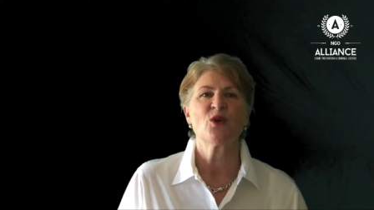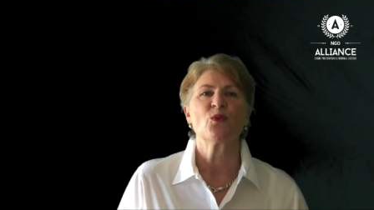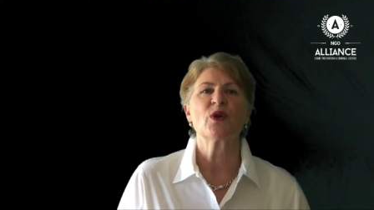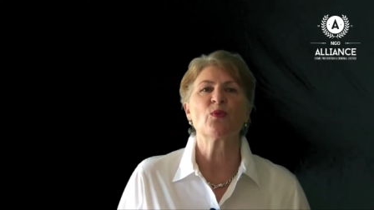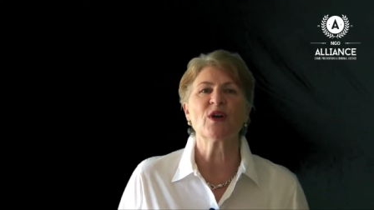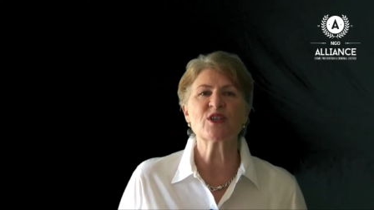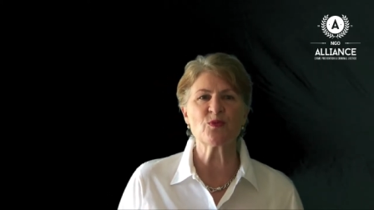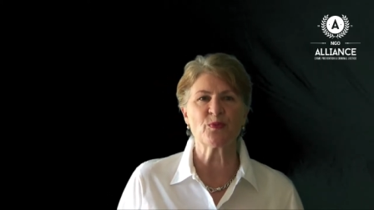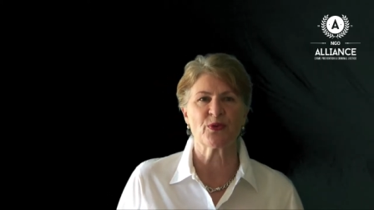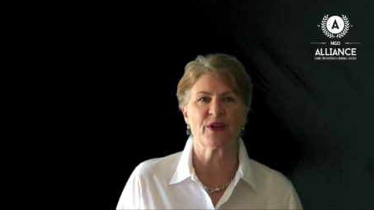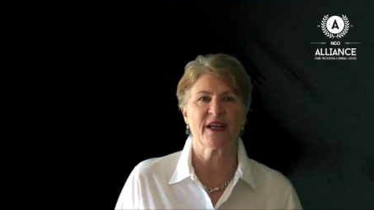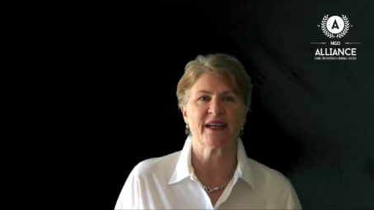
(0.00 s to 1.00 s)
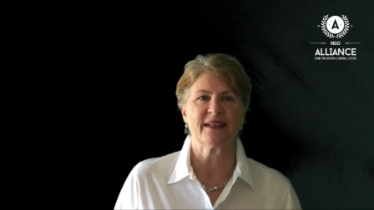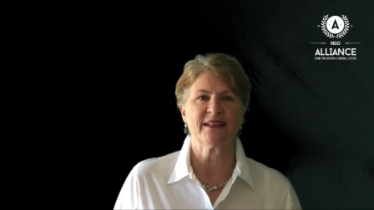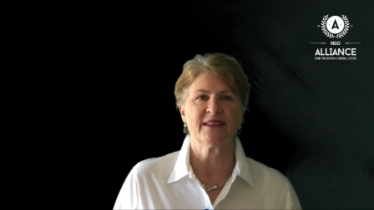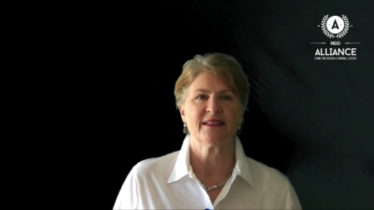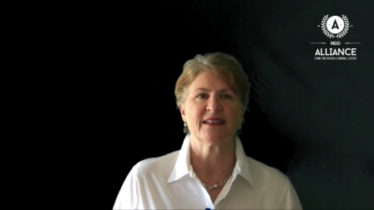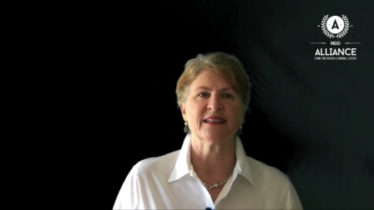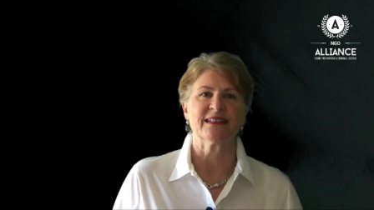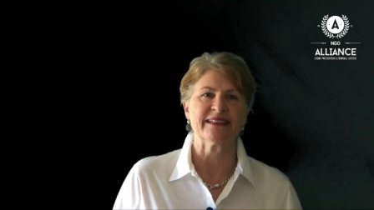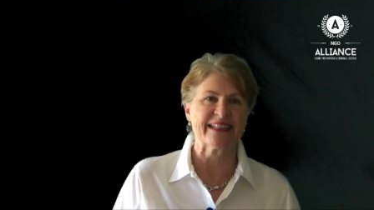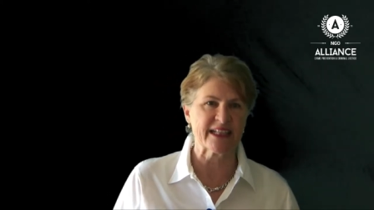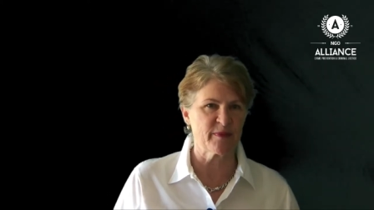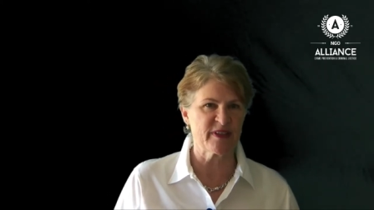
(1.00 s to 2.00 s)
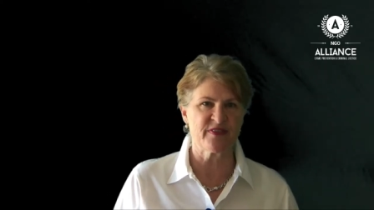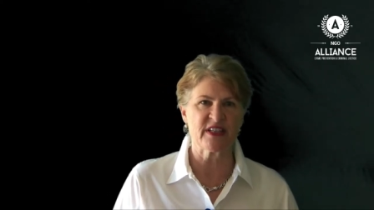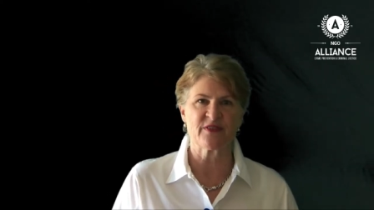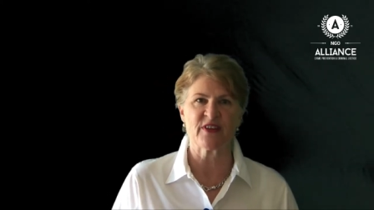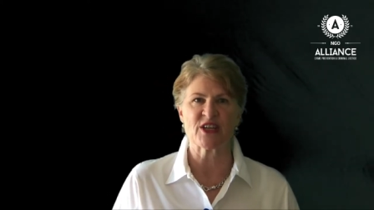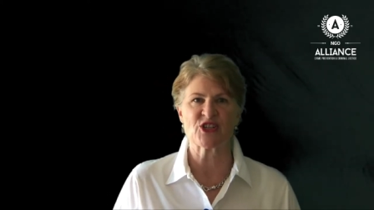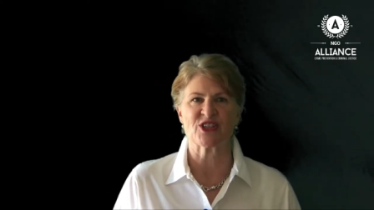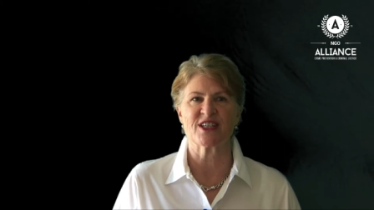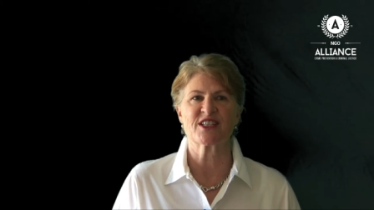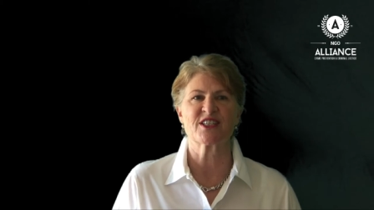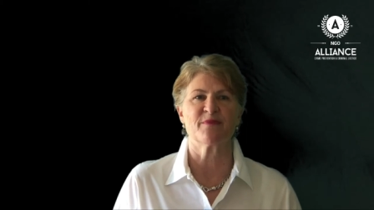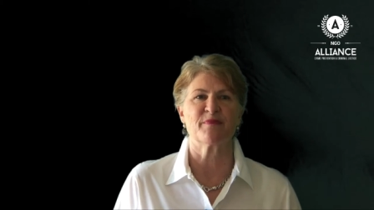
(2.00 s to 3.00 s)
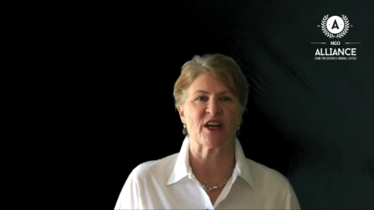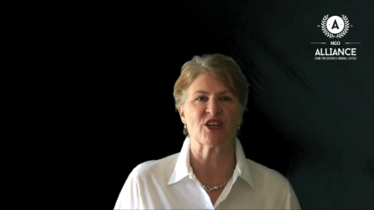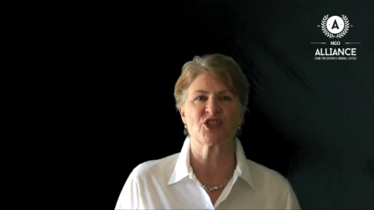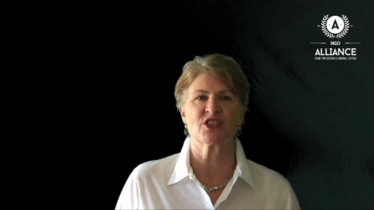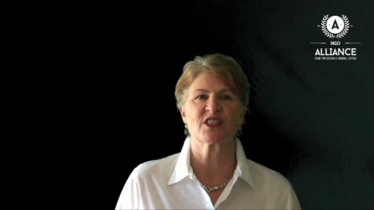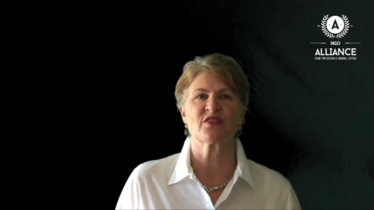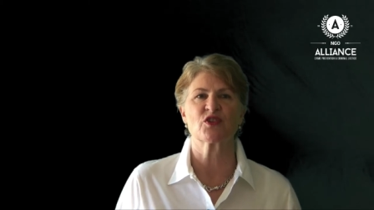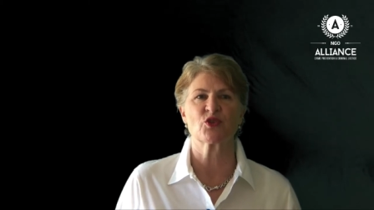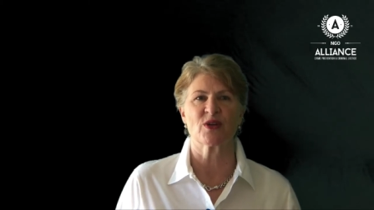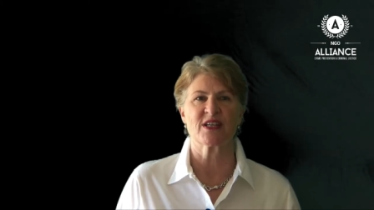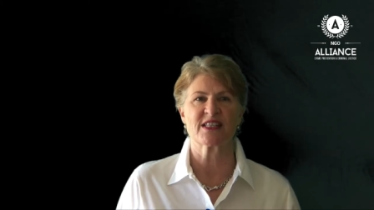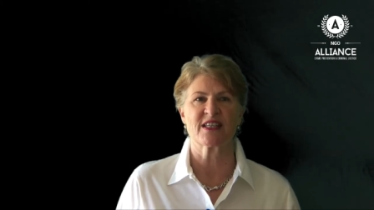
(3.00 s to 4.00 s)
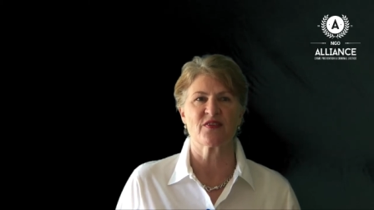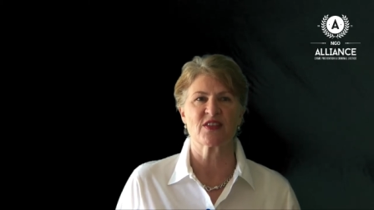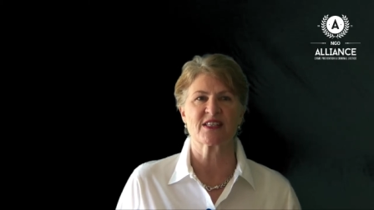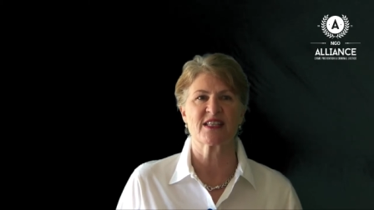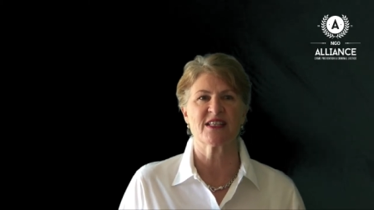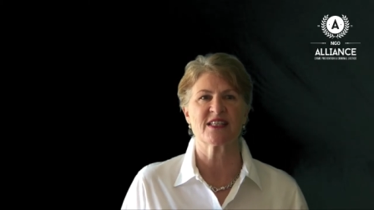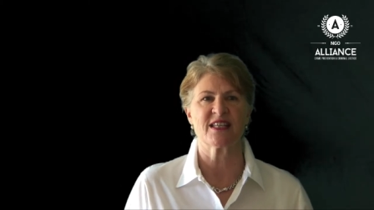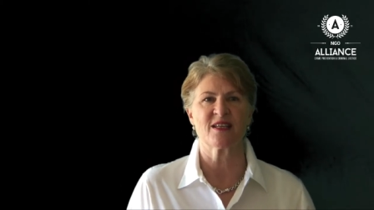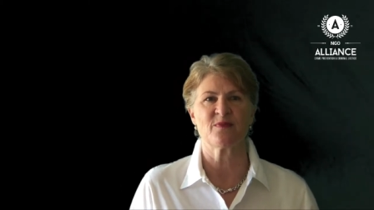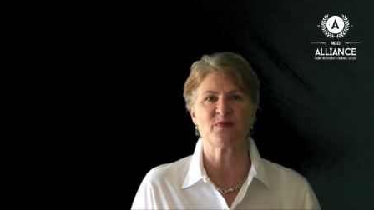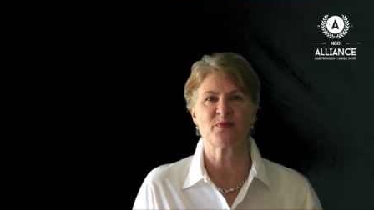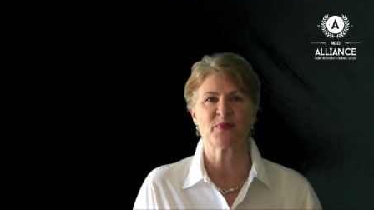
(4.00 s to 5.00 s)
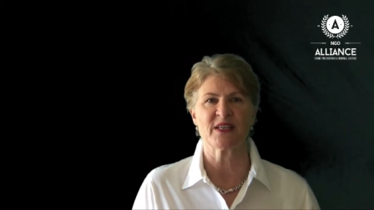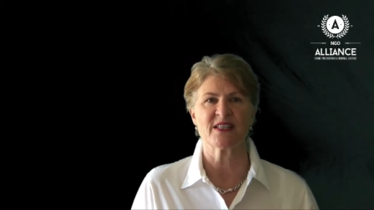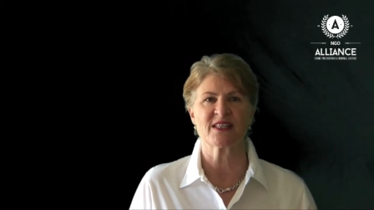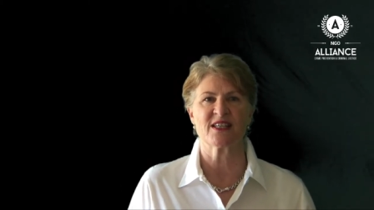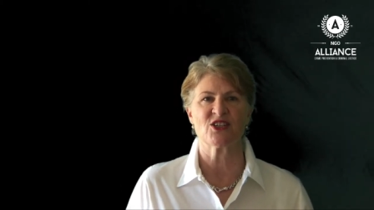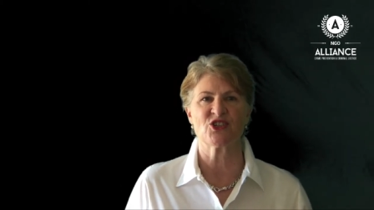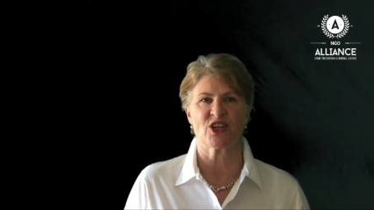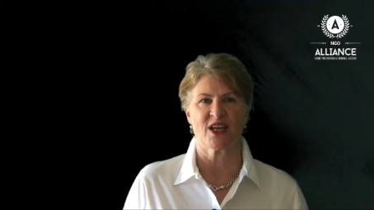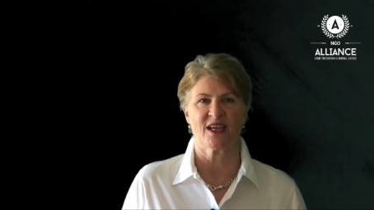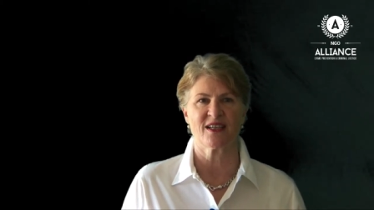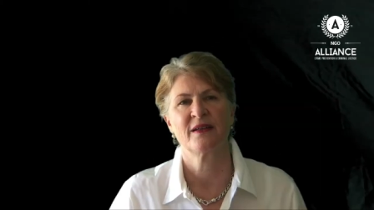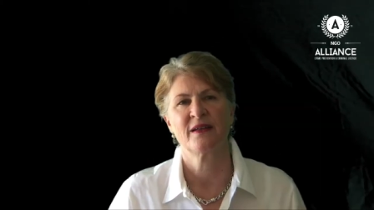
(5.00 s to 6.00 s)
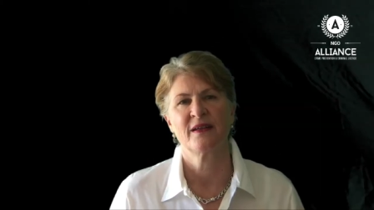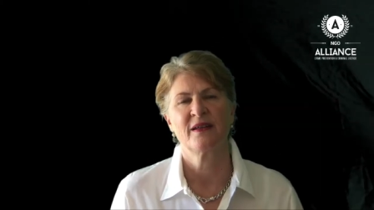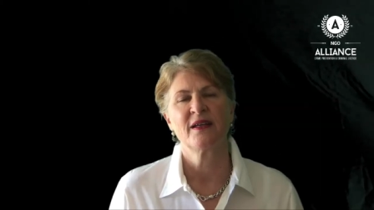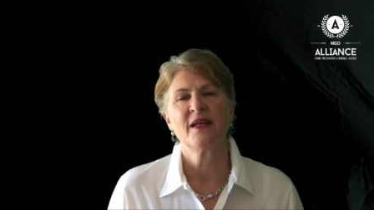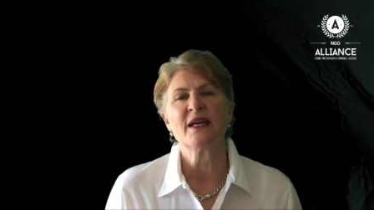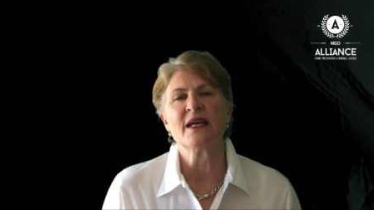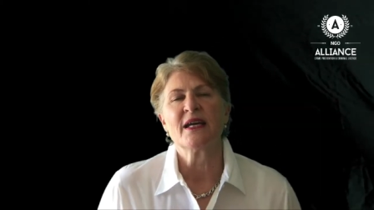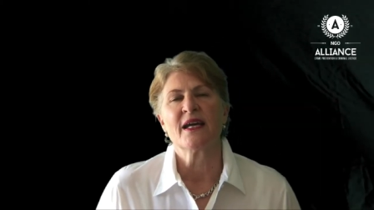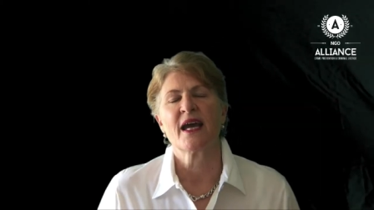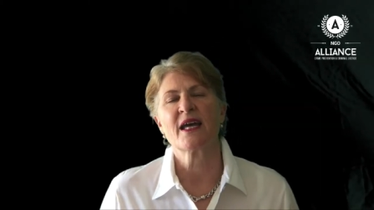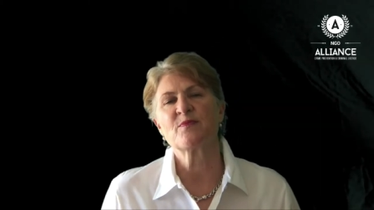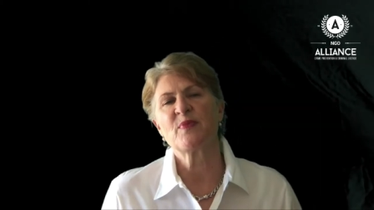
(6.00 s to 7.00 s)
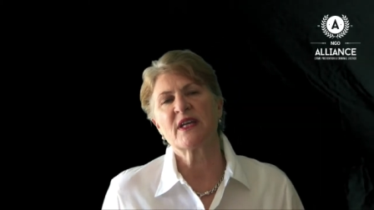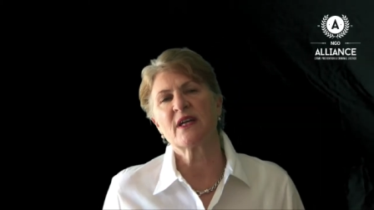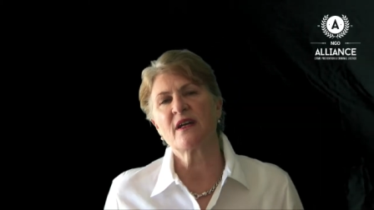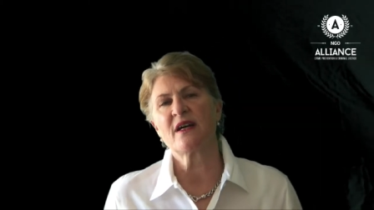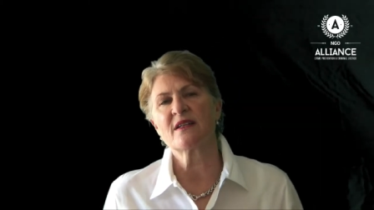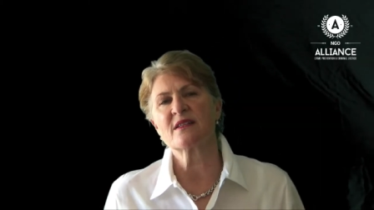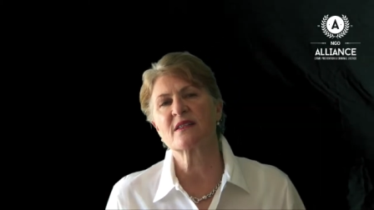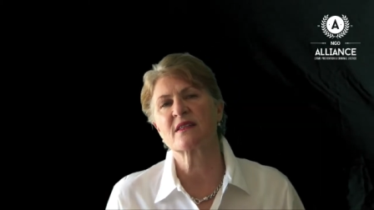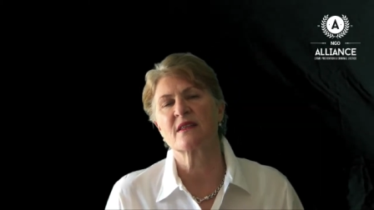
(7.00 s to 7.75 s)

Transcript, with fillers: We want to bring a little bit of innovation into the margins of the twenty-seventh C C P C J. And because